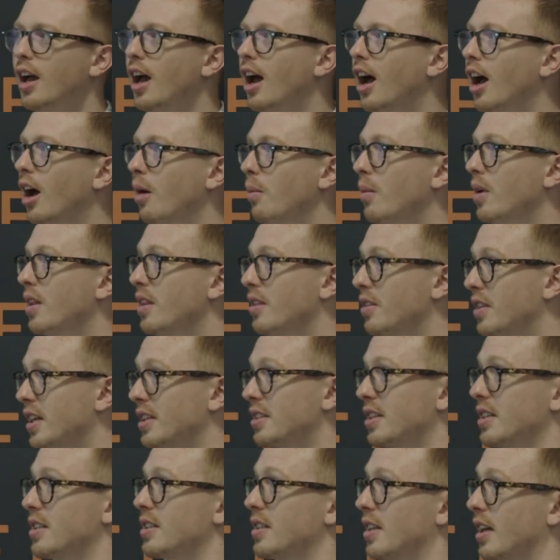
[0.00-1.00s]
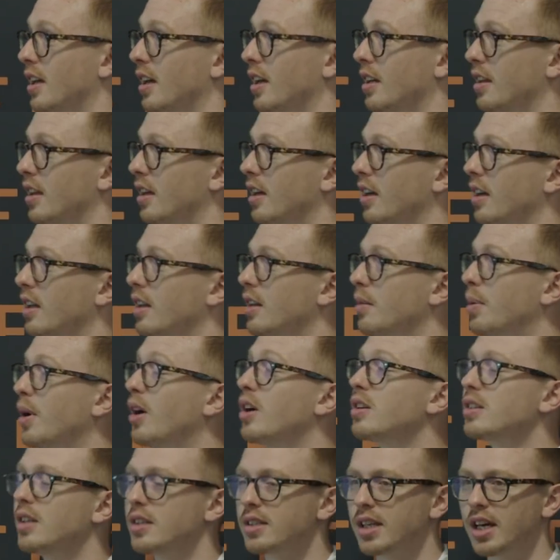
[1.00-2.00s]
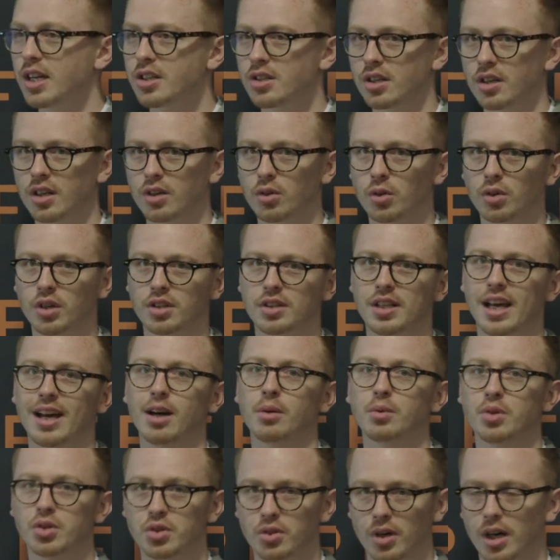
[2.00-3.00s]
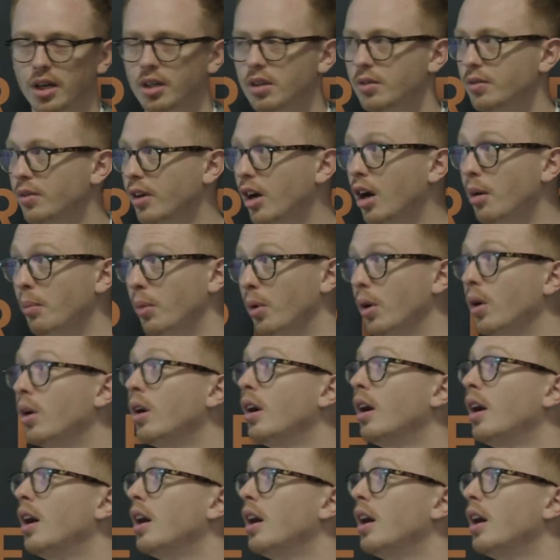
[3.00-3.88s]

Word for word: Um, this is the, the, the personalisation in order to help you try and convert more.